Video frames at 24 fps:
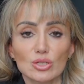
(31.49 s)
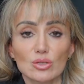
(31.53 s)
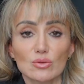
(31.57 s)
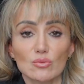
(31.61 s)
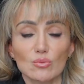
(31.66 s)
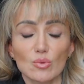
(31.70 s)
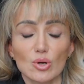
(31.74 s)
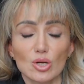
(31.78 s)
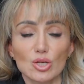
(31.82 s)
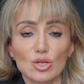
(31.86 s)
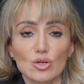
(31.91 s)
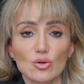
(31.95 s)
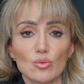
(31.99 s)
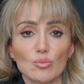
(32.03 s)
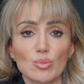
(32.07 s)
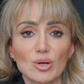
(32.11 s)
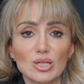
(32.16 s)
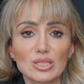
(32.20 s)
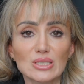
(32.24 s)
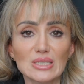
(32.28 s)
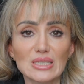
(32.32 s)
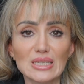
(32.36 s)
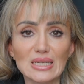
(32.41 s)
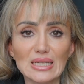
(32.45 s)
what your
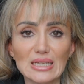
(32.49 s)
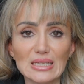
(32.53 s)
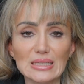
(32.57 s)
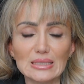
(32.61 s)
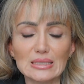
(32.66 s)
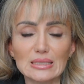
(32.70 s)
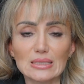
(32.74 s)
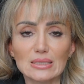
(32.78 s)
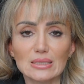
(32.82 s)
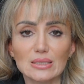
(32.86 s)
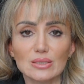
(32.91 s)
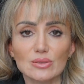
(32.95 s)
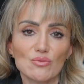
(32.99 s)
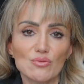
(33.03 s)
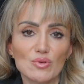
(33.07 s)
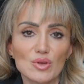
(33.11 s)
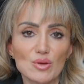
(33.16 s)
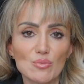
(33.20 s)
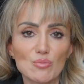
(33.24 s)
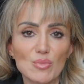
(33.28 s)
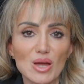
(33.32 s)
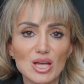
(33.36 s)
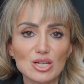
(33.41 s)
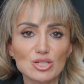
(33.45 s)
body needs.
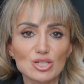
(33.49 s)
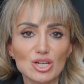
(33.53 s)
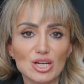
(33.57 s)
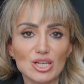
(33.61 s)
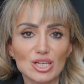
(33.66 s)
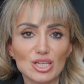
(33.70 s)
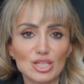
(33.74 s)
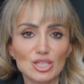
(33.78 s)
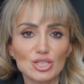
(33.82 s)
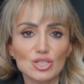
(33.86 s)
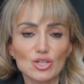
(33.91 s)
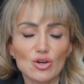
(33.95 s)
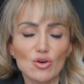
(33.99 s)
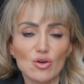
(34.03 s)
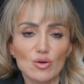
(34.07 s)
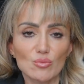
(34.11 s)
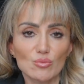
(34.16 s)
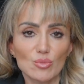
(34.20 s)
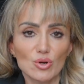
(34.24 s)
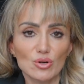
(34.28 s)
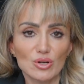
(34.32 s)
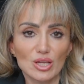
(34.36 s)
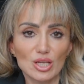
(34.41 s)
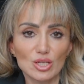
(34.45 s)
We measure each
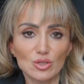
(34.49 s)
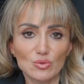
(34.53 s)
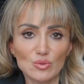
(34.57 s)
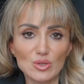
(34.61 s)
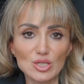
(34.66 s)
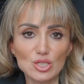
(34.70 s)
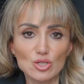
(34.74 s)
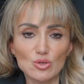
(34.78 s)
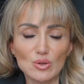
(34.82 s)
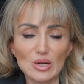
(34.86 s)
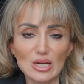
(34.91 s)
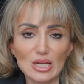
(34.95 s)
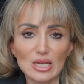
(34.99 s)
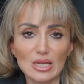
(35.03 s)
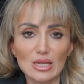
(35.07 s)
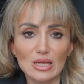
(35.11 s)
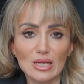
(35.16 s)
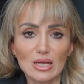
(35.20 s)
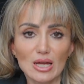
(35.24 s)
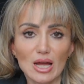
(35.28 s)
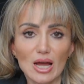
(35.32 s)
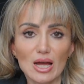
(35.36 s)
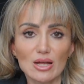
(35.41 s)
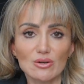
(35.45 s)
hormone individually
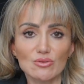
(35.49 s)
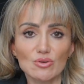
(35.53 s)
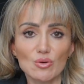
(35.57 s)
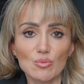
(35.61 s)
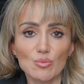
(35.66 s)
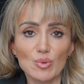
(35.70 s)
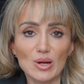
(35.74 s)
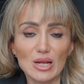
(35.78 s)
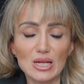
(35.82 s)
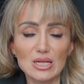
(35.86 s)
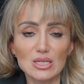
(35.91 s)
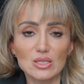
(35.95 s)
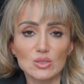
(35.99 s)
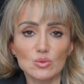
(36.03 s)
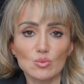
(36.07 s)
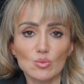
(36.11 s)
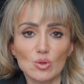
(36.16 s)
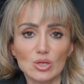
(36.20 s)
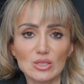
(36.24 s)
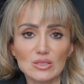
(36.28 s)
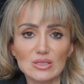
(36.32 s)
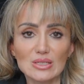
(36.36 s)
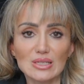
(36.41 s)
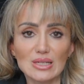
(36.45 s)
and replace
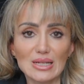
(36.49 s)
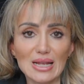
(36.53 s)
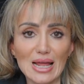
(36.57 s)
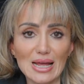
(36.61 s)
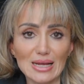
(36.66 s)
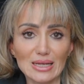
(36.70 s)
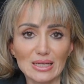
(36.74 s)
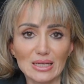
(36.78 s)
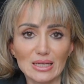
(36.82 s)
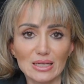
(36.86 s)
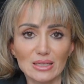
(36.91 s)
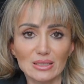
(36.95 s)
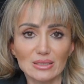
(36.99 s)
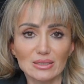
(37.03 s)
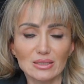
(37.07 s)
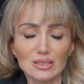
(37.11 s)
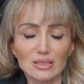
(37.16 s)
what's lacking.